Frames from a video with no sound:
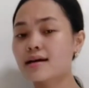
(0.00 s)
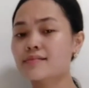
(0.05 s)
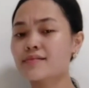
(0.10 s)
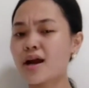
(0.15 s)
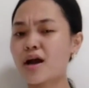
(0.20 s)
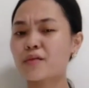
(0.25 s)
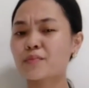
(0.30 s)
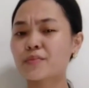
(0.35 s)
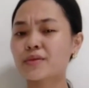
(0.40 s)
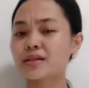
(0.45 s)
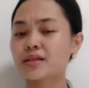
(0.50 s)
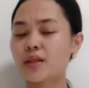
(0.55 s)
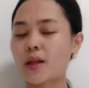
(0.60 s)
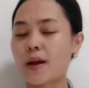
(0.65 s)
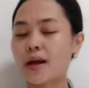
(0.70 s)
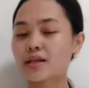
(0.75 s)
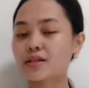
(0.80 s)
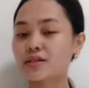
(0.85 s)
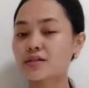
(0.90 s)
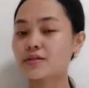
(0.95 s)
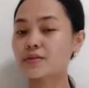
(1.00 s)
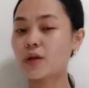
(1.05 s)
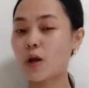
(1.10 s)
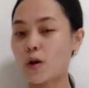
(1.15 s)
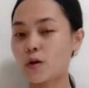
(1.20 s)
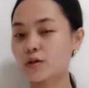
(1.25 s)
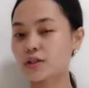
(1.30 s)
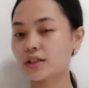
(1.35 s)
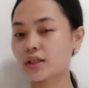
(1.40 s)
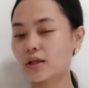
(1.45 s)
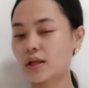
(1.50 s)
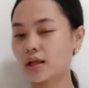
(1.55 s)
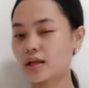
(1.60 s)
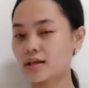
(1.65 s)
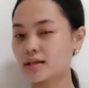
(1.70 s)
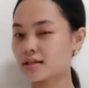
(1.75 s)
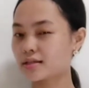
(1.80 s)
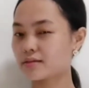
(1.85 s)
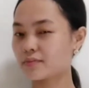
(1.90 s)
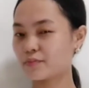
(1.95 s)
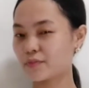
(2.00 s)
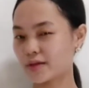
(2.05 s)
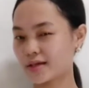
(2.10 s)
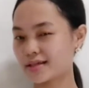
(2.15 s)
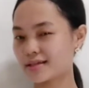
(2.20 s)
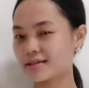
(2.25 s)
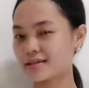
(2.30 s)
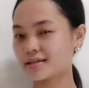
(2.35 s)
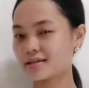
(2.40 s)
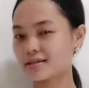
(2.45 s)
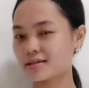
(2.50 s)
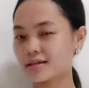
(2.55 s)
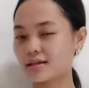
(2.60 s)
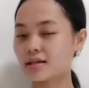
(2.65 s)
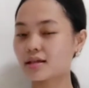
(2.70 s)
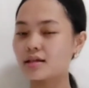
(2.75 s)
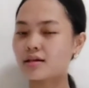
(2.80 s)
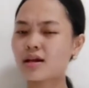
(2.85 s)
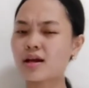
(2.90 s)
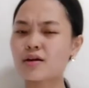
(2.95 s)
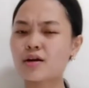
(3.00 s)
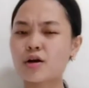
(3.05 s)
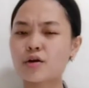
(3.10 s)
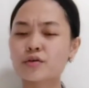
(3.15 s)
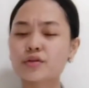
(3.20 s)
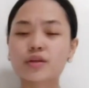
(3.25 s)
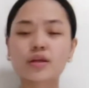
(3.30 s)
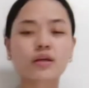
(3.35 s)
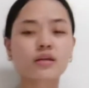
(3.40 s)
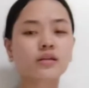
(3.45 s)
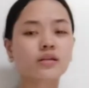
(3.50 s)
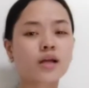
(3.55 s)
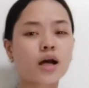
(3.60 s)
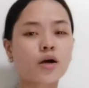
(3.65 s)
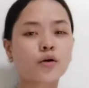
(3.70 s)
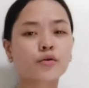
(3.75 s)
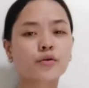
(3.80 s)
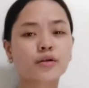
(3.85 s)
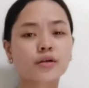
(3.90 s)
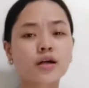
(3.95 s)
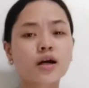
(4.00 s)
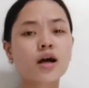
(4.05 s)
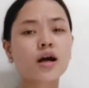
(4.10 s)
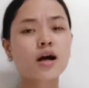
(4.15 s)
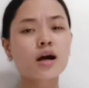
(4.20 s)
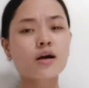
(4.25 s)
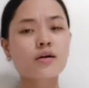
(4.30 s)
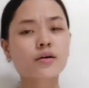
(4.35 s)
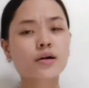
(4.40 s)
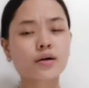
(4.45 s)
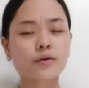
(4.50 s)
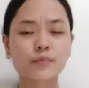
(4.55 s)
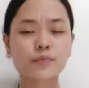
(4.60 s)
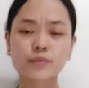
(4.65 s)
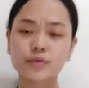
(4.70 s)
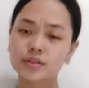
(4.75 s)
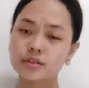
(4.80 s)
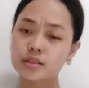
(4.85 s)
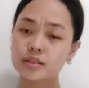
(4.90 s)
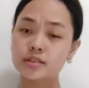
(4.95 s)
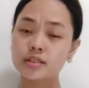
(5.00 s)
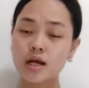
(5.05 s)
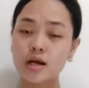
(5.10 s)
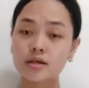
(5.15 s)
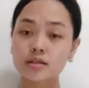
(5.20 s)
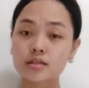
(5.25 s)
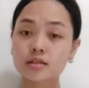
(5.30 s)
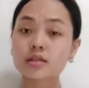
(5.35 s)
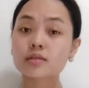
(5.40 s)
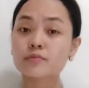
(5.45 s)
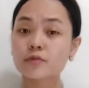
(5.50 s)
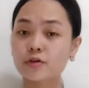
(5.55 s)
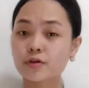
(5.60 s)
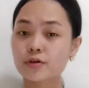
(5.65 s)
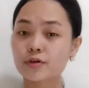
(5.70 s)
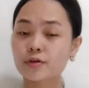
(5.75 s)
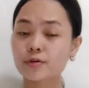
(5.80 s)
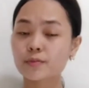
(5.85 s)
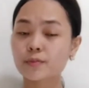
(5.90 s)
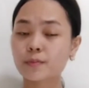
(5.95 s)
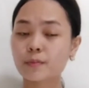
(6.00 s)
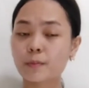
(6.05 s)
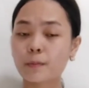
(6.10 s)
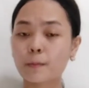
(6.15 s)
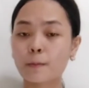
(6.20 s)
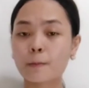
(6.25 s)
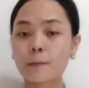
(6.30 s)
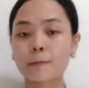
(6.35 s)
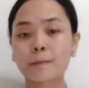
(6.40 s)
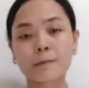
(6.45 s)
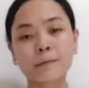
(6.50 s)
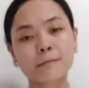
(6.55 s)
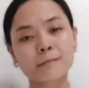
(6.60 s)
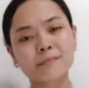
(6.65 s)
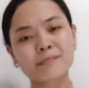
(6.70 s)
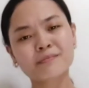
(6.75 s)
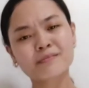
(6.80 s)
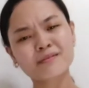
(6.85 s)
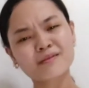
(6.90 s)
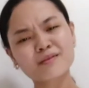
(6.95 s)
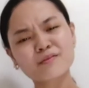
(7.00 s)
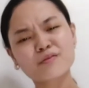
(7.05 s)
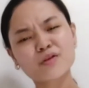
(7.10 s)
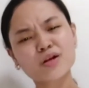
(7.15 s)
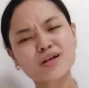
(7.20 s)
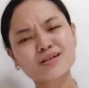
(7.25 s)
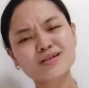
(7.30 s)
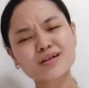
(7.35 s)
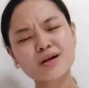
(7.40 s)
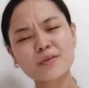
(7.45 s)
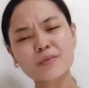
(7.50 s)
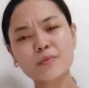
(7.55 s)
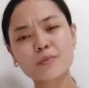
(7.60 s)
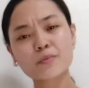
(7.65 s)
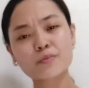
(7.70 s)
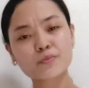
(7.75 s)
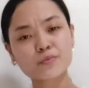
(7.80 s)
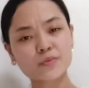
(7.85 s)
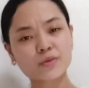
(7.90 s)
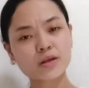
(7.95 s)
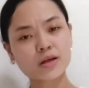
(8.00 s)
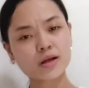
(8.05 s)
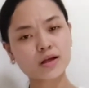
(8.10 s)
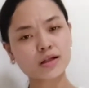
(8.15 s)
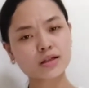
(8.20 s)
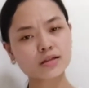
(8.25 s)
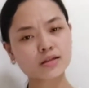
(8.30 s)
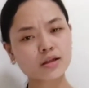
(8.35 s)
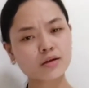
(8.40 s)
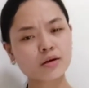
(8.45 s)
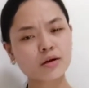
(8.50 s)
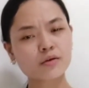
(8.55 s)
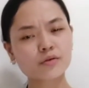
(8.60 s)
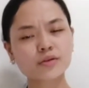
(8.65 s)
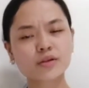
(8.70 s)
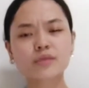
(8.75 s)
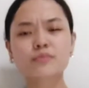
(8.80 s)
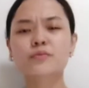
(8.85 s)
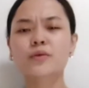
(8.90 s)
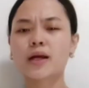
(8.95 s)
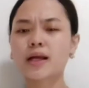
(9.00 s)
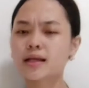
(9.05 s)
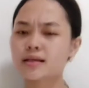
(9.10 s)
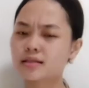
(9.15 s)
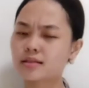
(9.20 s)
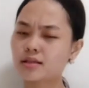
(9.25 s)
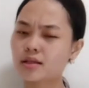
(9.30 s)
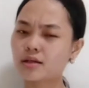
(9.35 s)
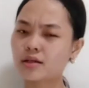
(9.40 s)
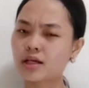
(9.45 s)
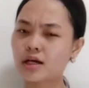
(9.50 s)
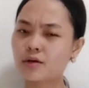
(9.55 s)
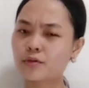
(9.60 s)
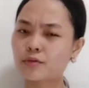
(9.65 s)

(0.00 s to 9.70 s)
wrapping plastic-coated steel pieces around the tower up to the second floor, pouring a concrete ring around the base of the